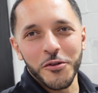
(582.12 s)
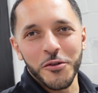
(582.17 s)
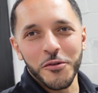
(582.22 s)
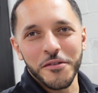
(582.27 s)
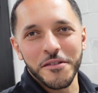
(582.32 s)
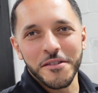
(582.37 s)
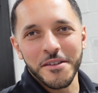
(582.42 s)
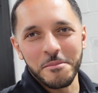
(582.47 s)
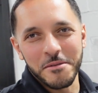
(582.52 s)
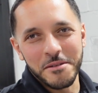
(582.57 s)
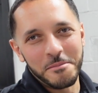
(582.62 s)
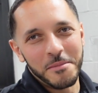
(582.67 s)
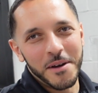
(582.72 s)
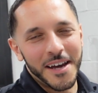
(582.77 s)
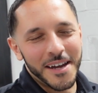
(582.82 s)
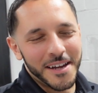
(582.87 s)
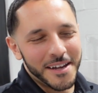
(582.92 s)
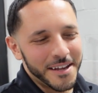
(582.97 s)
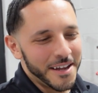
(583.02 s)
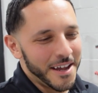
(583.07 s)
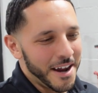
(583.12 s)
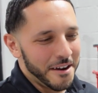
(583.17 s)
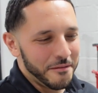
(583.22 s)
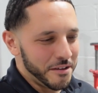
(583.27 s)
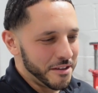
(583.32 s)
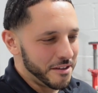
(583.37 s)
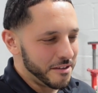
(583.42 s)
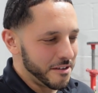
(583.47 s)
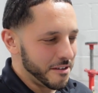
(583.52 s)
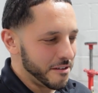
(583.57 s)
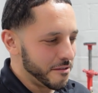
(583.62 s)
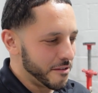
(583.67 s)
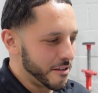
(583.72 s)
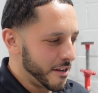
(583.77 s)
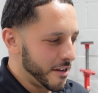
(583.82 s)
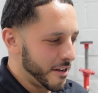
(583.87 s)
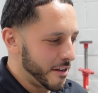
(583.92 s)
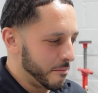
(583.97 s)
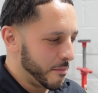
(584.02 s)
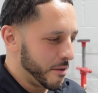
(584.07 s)
2 steps back, every single
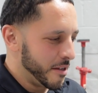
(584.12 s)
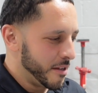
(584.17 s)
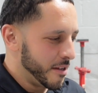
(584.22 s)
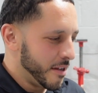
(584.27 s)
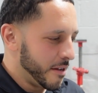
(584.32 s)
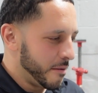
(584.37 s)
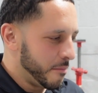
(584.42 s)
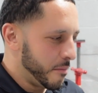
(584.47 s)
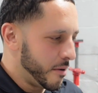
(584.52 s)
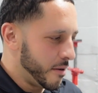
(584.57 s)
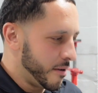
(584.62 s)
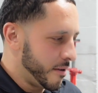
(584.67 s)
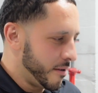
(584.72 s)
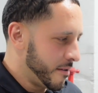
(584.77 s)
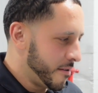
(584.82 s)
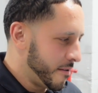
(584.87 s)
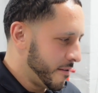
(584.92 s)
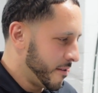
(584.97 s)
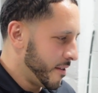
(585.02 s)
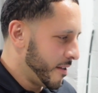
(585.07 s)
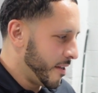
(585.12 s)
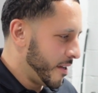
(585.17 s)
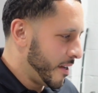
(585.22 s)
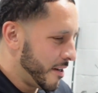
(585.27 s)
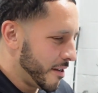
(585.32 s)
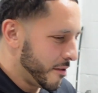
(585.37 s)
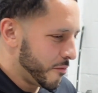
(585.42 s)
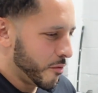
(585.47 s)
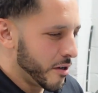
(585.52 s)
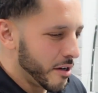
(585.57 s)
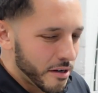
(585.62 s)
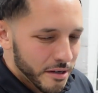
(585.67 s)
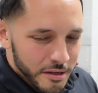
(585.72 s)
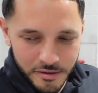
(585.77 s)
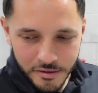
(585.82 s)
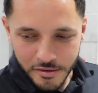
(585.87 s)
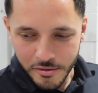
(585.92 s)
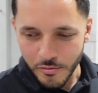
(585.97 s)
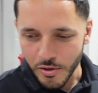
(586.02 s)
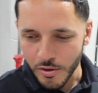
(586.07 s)
time. But it is what it
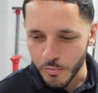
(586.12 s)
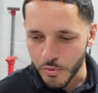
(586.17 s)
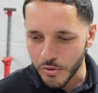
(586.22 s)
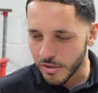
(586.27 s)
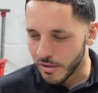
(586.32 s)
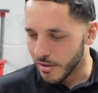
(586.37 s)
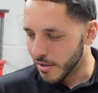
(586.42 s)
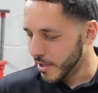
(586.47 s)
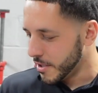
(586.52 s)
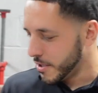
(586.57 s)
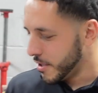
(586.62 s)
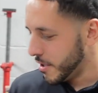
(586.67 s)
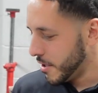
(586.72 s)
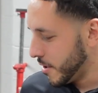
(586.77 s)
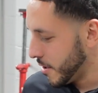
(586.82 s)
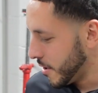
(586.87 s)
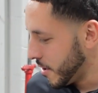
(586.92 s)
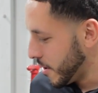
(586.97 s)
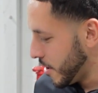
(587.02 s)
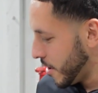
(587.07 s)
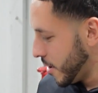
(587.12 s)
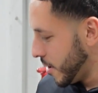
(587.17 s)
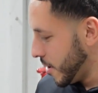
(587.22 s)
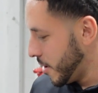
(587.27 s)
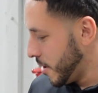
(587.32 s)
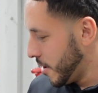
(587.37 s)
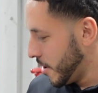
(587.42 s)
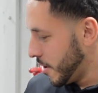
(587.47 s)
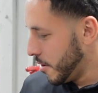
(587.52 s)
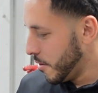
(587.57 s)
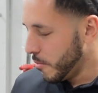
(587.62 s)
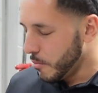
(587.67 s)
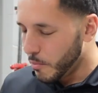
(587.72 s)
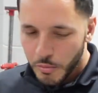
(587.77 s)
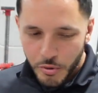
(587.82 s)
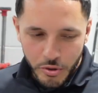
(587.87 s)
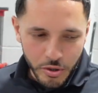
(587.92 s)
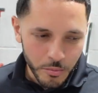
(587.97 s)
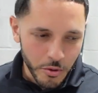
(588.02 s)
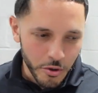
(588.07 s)
is. I'm gonna put the clutch in,
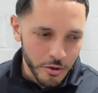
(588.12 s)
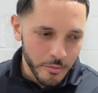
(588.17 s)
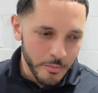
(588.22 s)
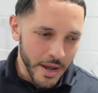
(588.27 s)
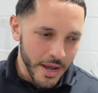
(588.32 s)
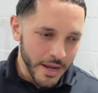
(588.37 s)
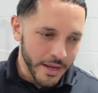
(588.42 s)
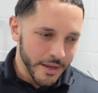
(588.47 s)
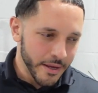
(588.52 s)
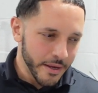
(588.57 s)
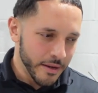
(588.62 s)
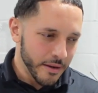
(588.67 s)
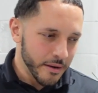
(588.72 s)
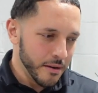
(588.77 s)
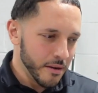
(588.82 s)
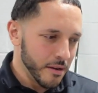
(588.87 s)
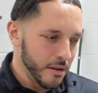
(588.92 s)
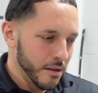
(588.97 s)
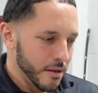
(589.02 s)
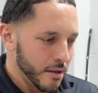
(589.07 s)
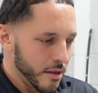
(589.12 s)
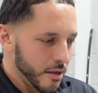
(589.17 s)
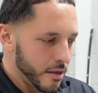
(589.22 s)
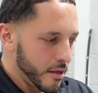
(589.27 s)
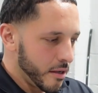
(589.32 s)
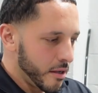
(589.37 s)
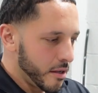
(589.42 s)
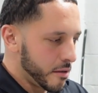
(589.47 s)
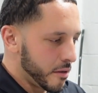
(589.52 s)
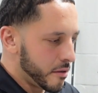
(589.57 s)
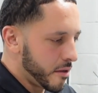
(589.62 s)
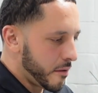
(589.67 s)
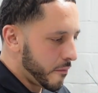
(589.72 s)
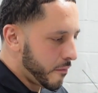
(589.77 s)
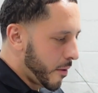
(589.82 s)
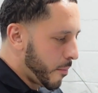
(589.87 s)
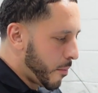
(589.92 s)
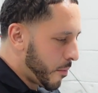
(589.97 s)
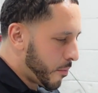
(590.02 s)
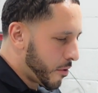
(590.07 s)
put the motor back in, get the
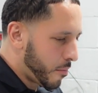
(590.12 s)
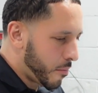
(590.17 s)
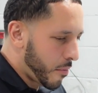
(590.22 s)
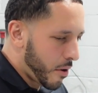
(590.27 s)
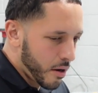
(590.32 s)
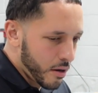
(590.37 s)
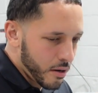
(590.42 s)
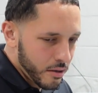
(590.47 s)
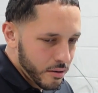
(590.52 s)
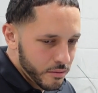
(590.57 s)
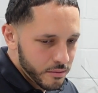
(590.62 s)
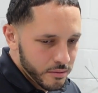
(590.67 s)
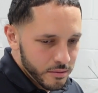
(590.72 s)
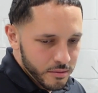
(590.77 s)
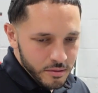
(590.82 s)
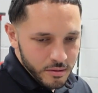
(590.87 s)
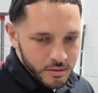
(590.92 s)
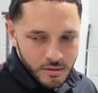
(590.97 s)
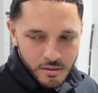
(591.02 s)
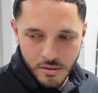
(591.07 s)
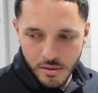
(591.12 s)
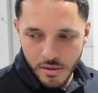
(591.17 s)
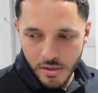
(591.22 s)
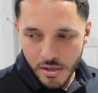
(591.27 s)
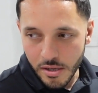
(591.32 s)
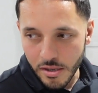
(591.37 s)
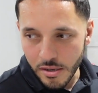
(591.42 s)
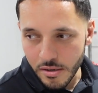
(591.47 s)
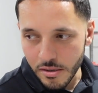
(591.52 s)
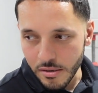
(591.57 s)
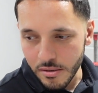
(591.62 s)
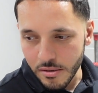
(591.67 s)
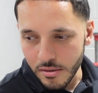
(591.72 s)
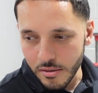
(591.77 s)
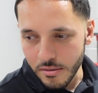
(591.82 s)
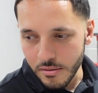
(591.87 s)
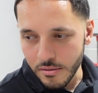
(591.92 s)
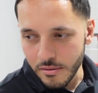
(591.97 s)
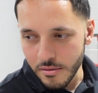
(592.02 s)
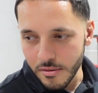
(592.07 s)
subframe up tomorrow,
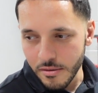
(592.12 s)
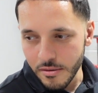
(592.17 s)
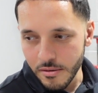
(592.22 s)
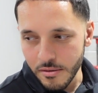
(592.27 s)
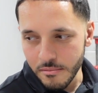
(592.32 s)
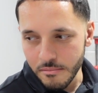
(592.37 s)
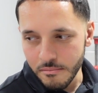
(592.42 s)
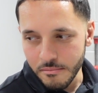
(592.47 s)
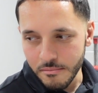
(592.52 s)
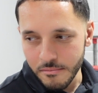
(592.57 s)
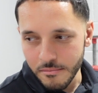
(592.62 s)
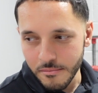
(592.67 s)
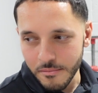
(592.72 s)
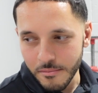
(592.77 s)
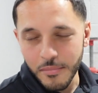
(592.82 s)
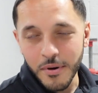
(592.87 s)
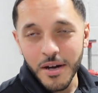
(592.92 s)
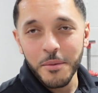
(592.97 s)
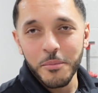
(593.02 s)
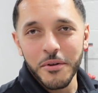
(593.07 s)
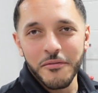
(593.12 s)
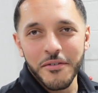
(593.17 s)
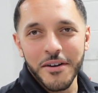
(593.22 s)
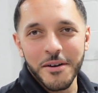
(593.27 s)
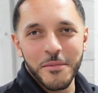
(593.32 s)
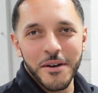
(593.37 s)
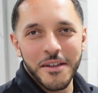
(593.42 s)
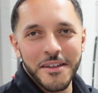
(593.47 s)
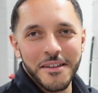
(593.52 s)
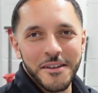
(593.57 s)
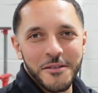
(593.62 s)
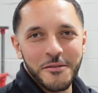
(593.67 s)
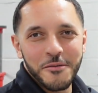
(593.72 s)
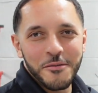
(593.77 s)
and I'll be running by the end of the